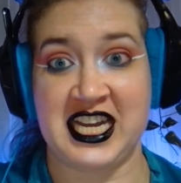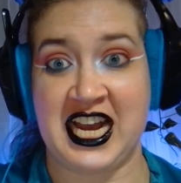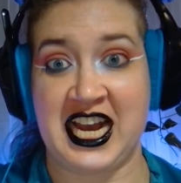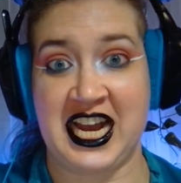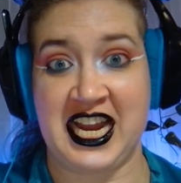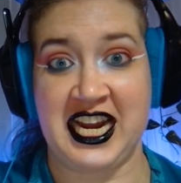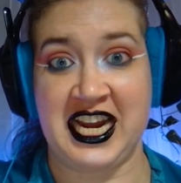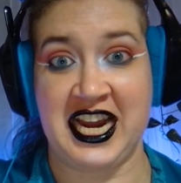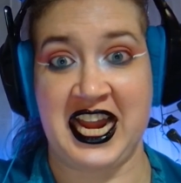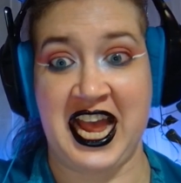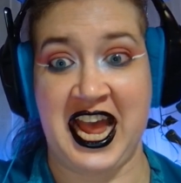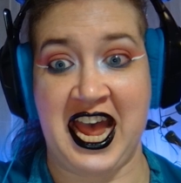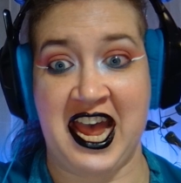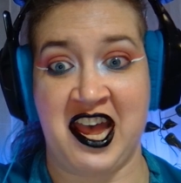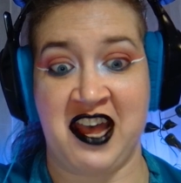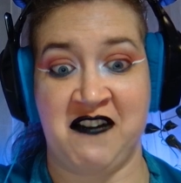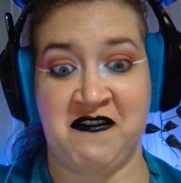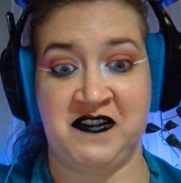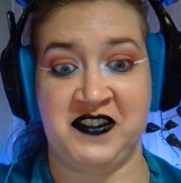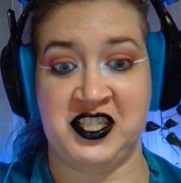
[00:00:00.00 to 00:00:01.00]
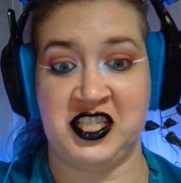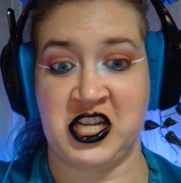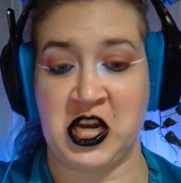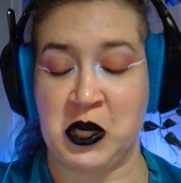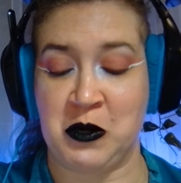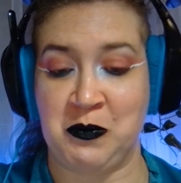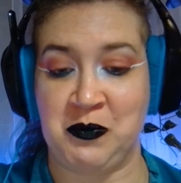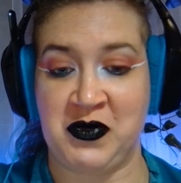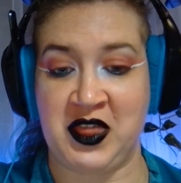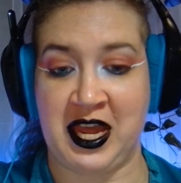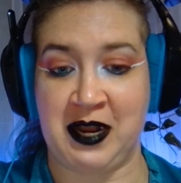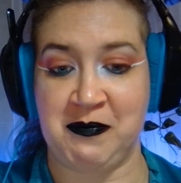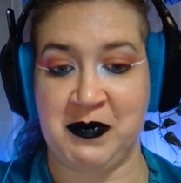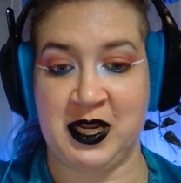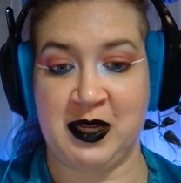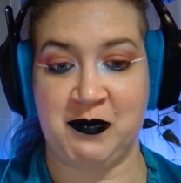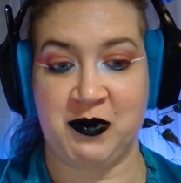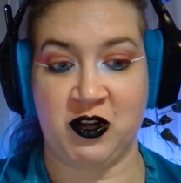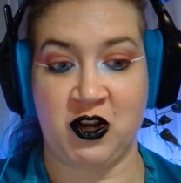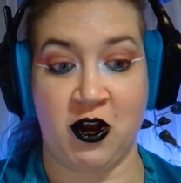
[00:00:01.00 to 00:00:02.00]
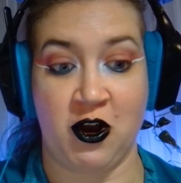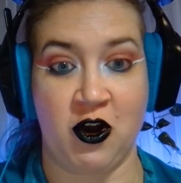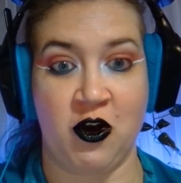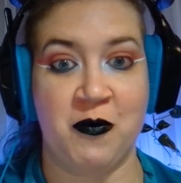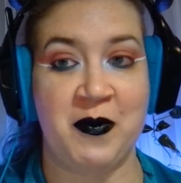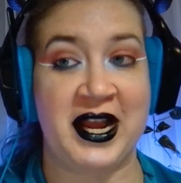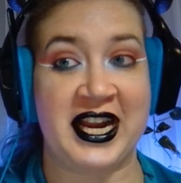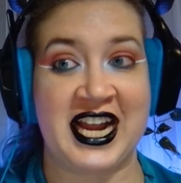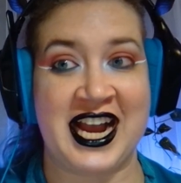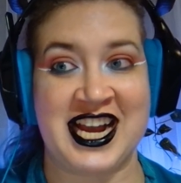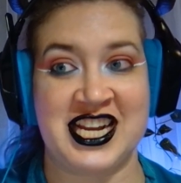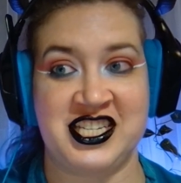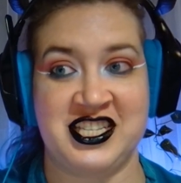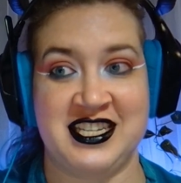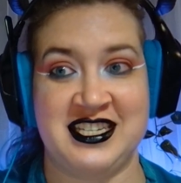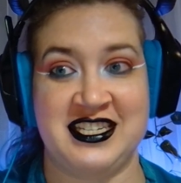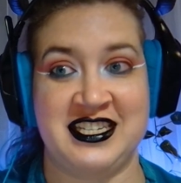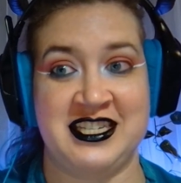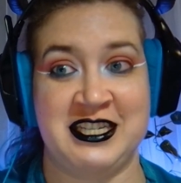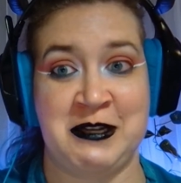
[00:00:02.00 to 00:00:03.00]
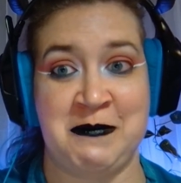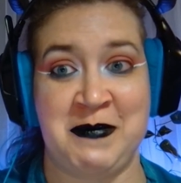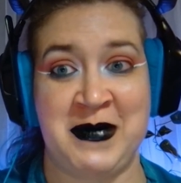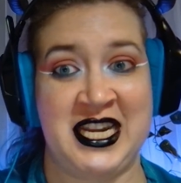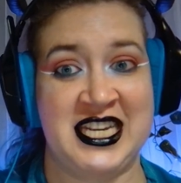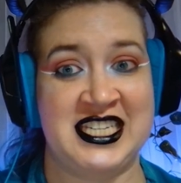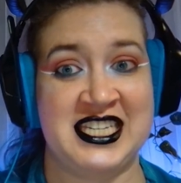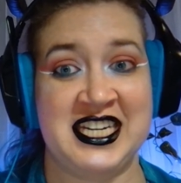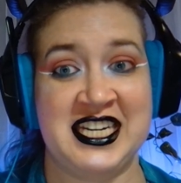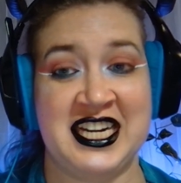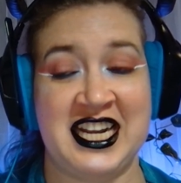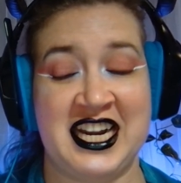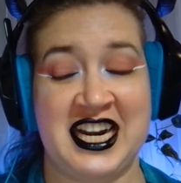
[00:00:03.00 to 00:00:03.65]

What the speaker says: I have soap that people go, oh my gosh, this is amazing.